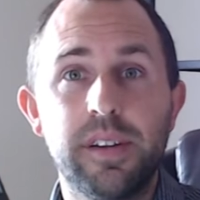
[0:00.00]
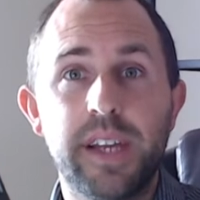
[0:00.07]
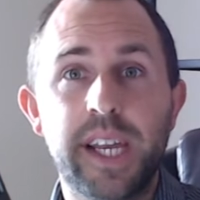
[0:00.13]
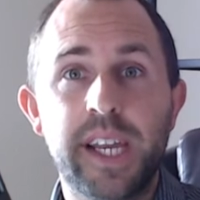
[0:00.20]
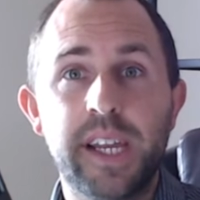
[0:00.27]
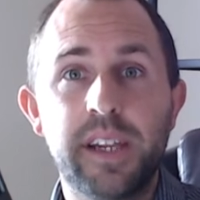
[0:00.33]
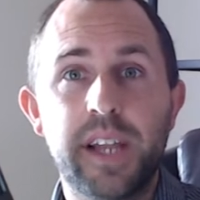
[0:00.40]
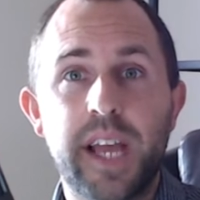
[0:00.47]

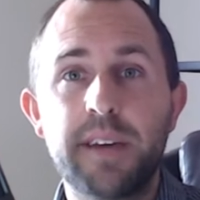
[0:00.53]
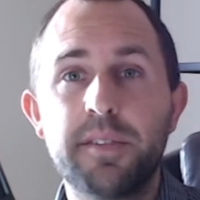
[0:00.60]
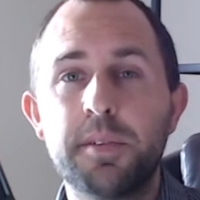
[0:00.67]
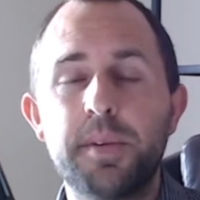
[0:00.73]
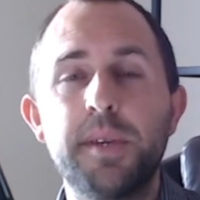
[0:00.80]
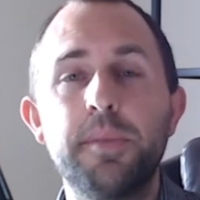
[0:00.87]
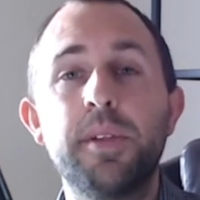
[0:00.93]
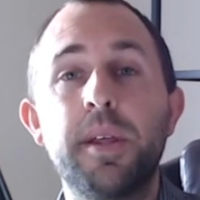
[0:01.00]
and having
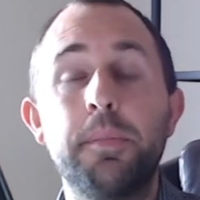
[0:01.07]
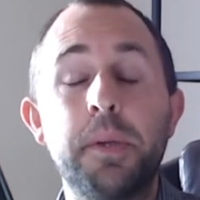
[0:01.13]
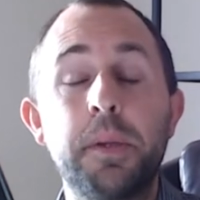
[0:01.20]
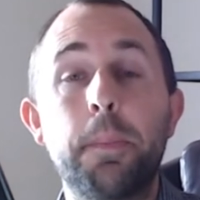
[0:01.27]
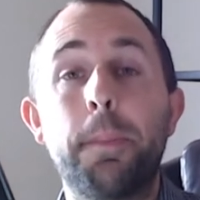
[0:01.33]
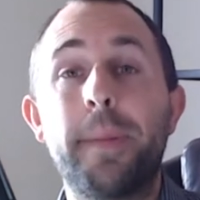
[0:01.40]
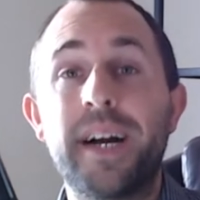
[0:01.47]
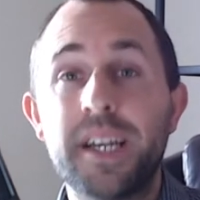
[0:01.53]
people that
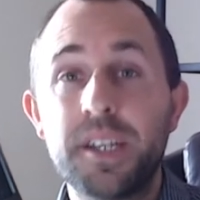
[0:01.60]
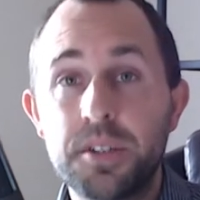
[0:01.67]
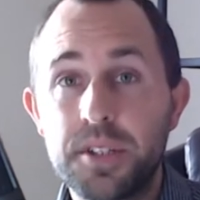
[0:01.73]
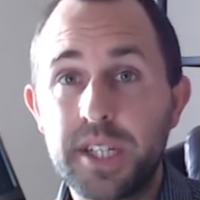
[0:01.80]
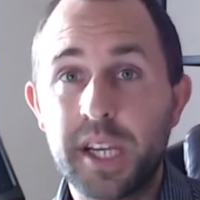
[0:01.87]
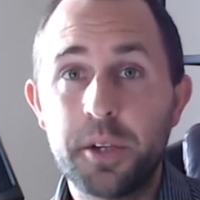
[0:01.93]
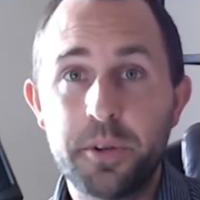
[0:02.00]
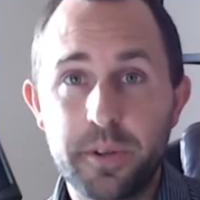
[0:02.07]
meet my
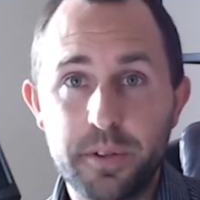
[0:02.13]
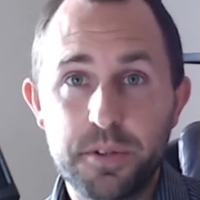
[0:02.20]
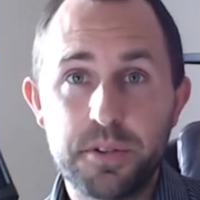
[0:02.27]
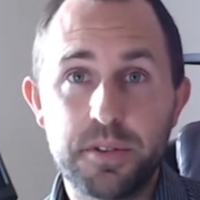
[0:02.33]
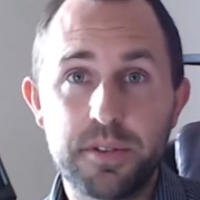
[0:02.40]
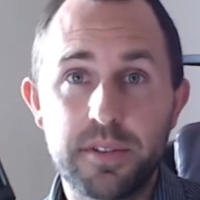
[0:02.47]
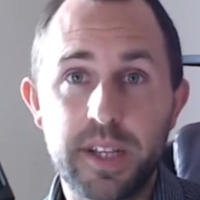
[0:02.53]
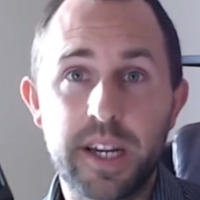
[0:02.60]

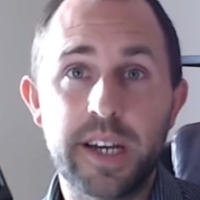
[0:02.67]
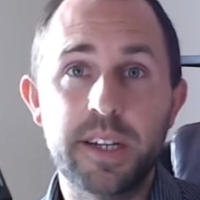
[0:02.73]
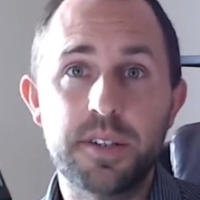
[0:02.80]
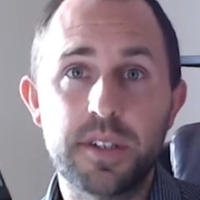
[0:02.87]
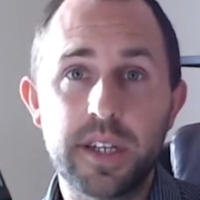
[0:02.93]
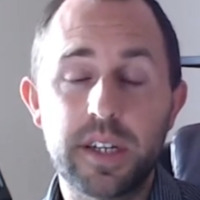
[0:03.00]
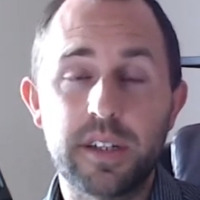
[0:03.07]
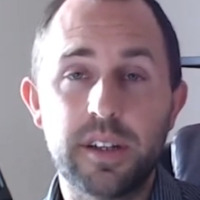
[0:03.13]
standards that I
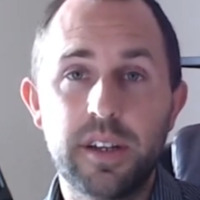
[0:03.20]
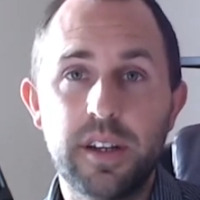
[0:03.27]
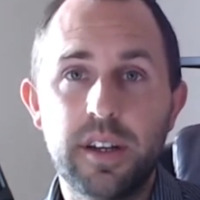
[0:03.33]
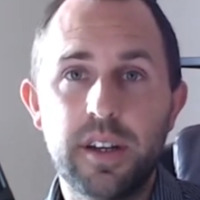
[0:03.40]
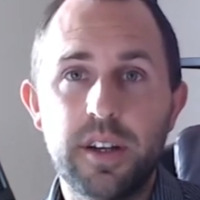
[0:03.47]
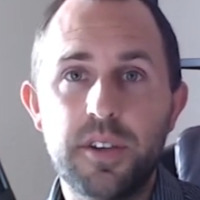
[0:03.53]
set.